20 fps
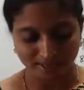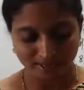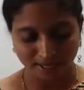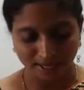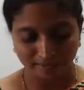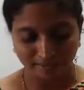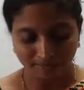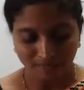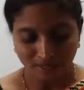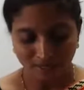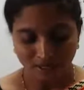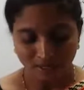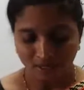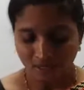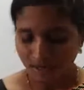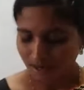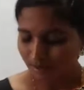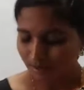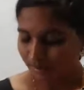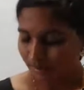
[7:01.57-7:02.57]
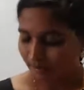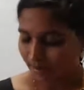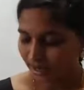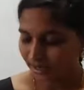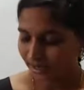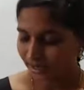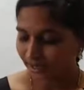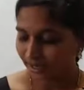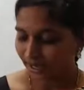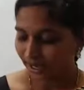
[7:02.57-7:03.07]
name?
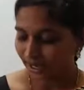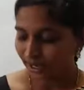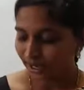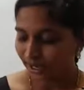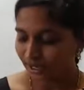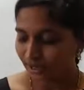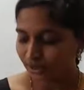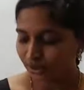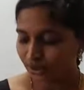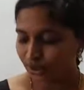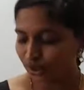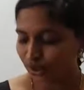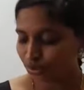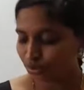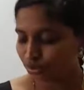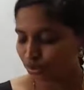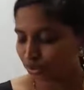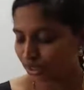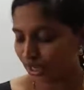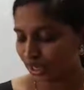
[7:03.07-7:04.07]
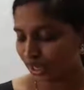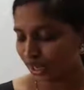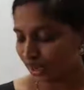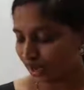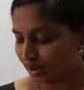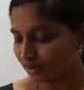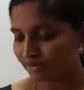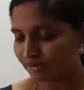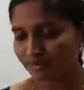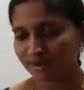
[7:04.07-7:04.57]
Monday, Tuesday,
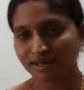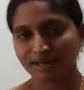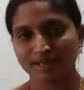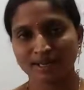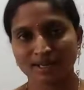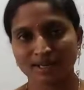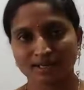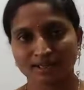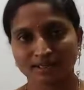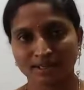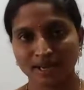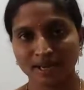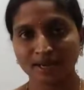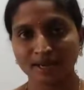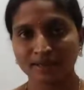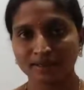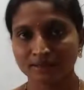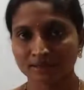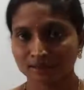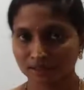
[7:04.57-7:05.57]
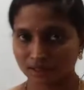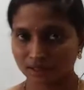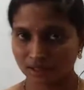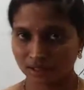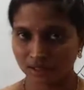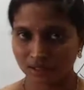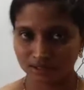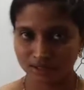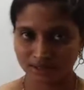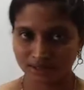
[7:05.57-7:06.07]
Wednesday,
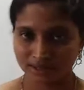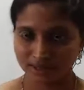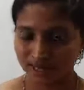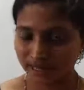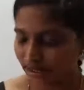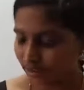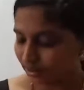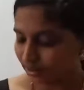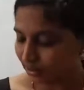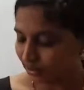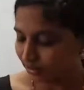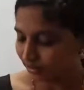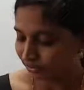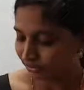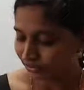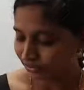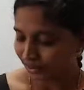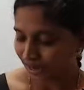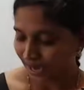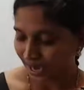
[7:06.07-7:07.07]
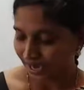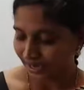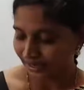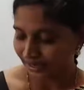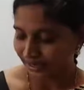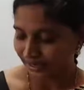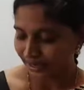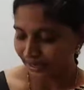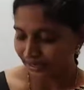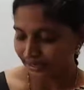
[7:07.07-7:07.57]
Thursday,
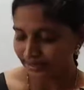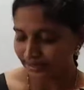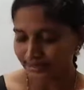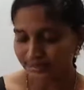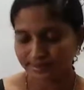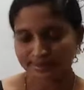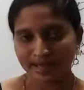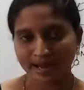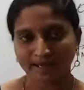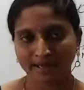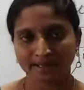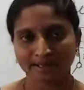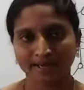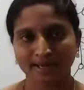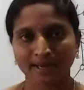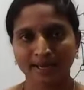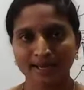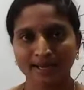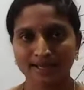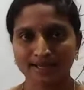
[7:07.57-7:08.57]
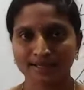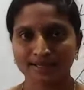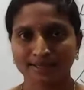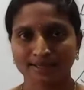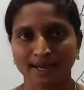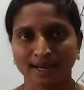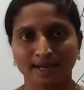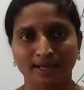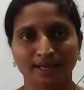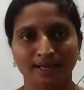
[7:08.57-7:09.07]
Friday, Saturday,
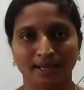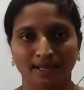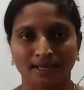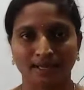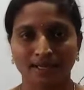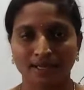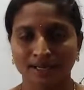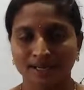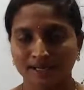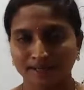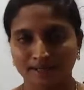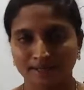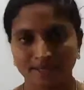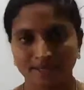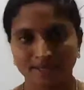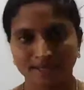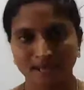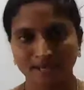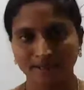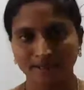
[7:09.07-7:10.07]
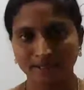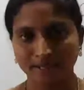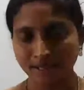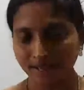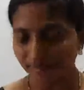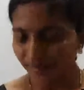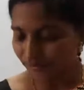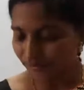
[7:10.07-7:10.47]
Sunday. These are the